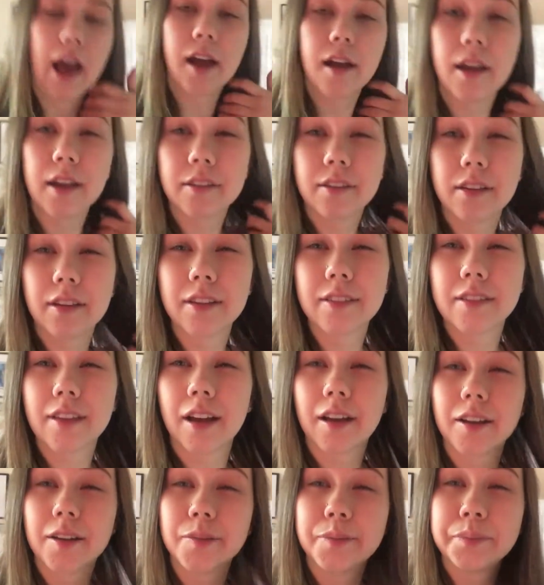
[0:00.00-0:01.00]
yeah it's gonna
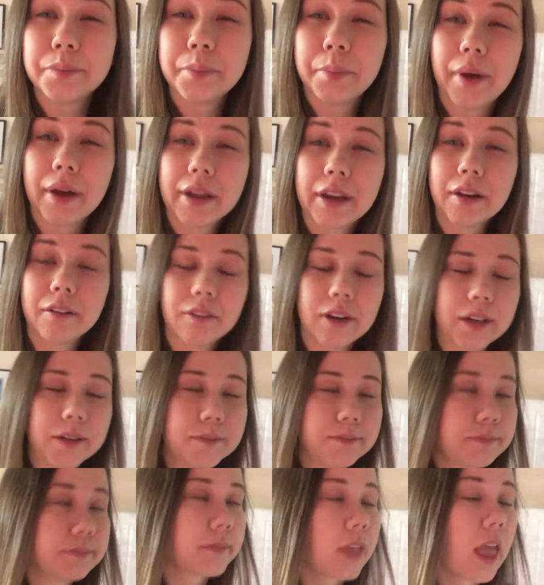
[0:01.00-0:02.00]
suck but you know what
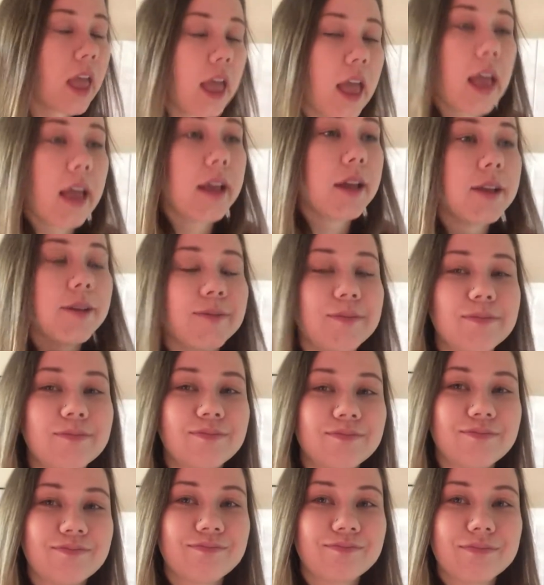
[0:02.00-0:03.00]

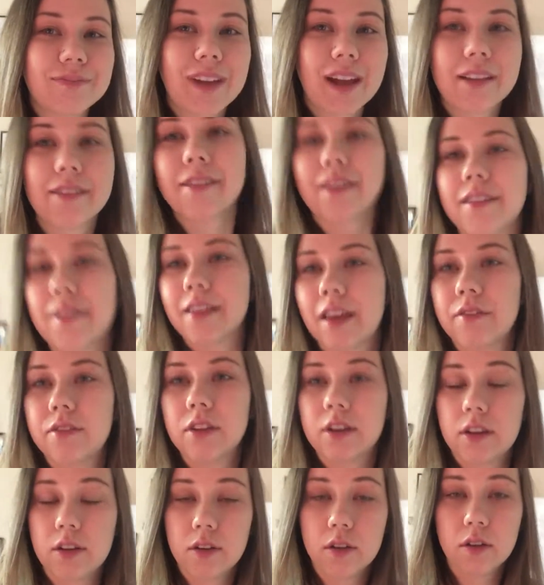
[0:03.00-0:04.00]
it's less I have
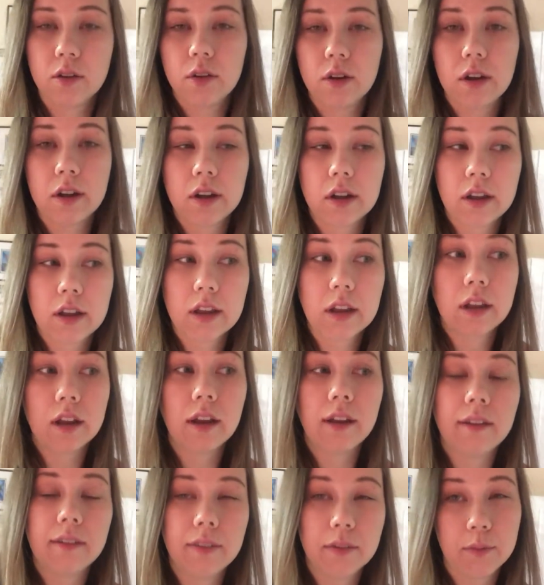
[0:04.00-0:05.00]
to do
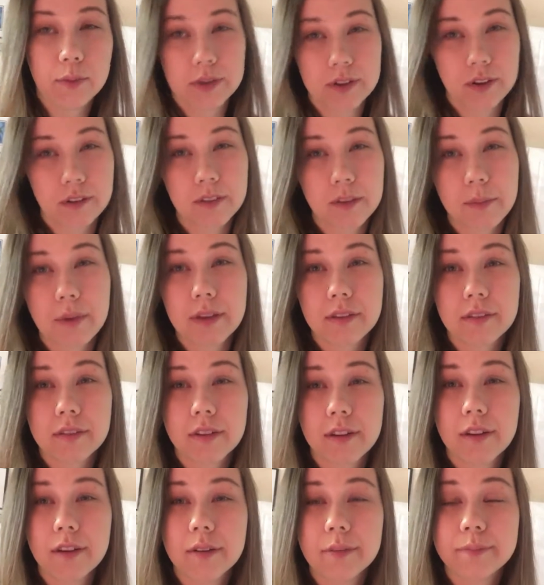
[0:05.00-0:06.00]
in the winter
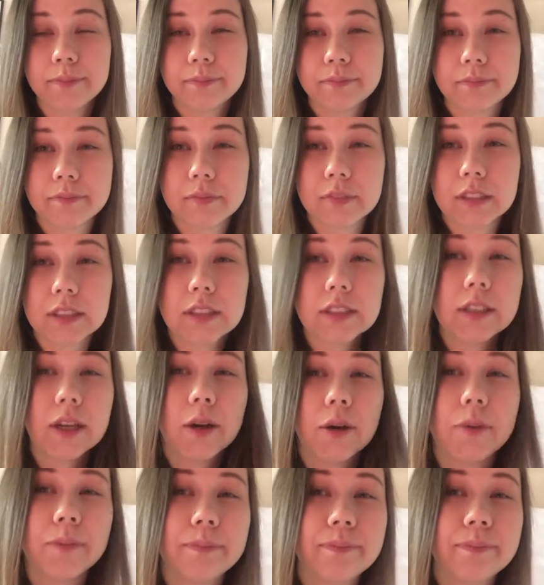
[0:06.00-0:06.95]
semester. So,